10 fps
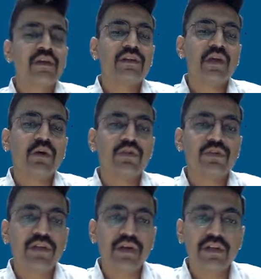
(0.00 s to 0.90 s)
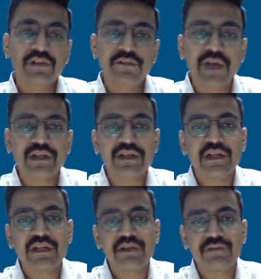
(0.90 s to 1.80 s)
Now, other factor
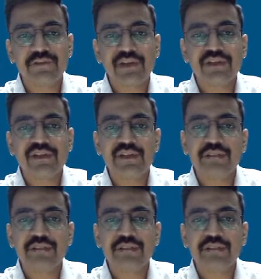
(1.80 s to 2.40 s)
that affects the